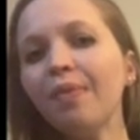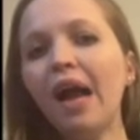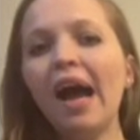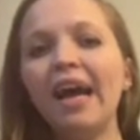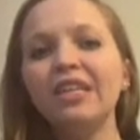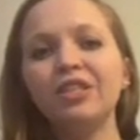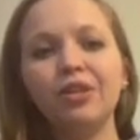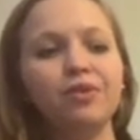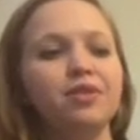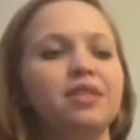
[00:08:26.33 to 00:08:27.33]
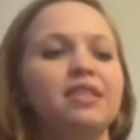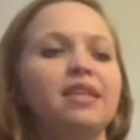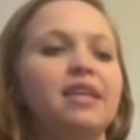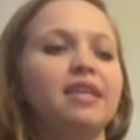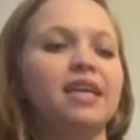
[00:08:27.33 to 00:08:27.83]
I chose
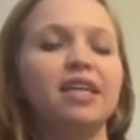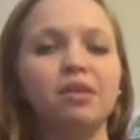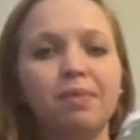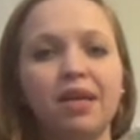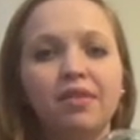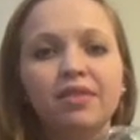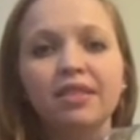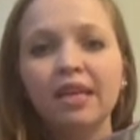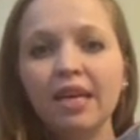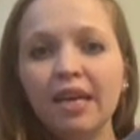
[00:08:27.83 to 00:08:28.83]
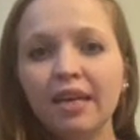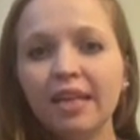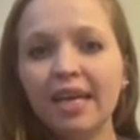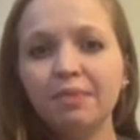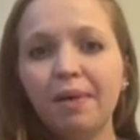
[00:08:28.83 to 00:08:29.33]
the Dr. Brown's
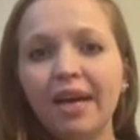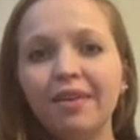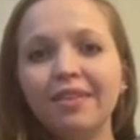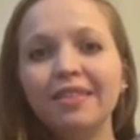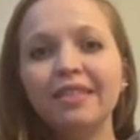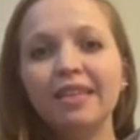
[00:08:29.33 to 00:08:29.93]
glass bottles.